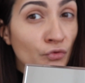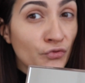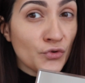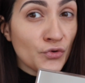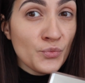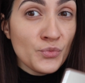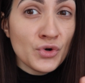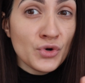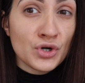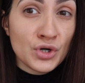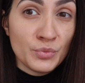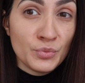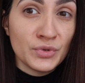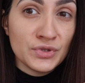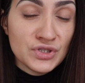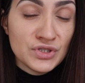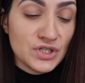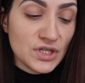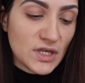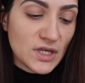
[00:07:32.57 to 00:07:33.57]
from
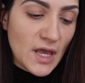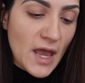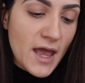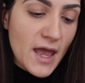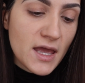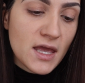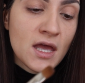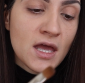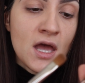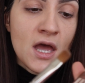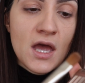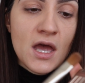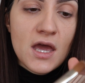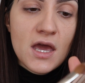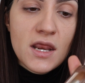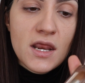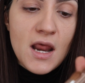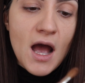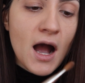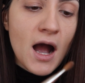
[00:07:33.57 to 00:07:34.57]
Urban Decay, and